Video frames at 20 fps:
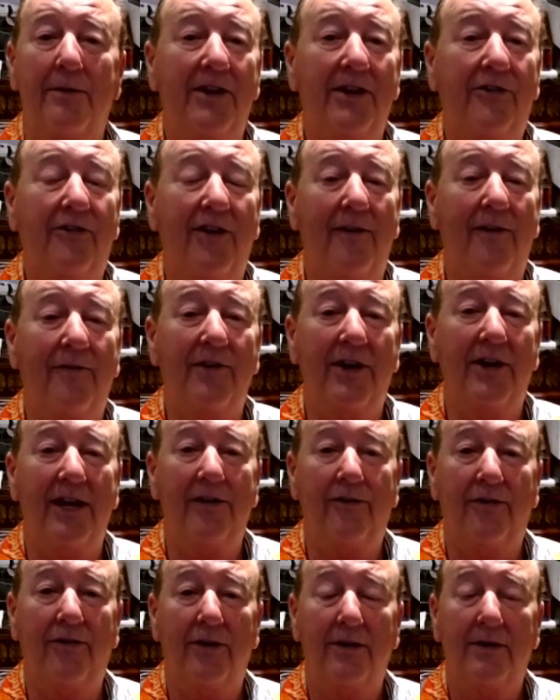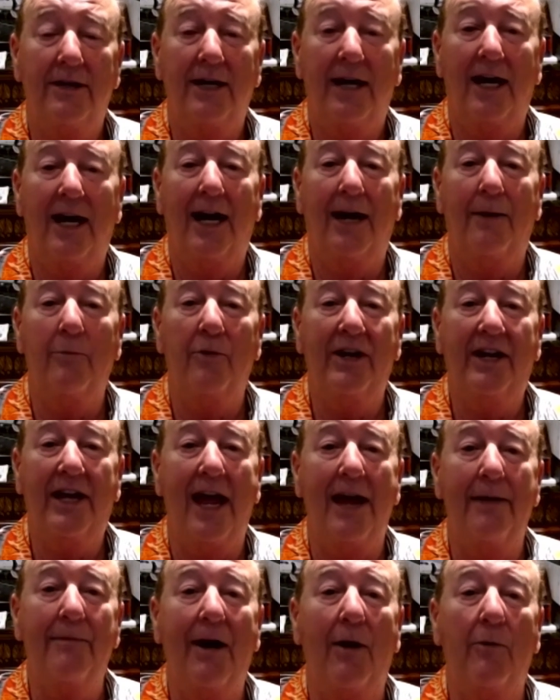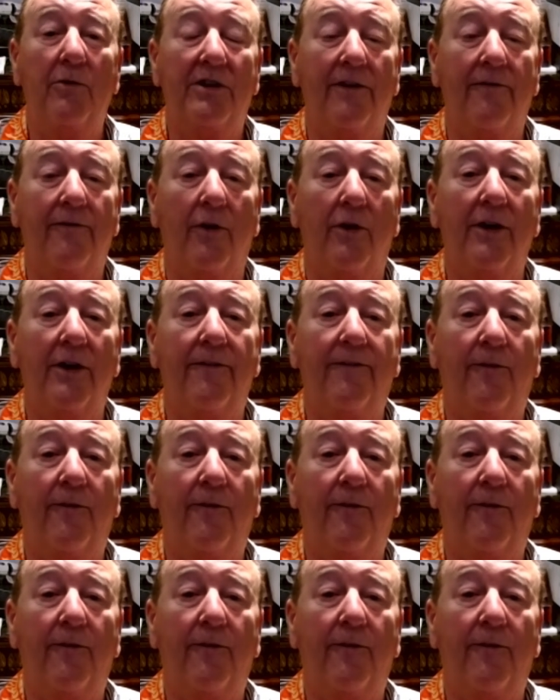mid-70s, we came out with the very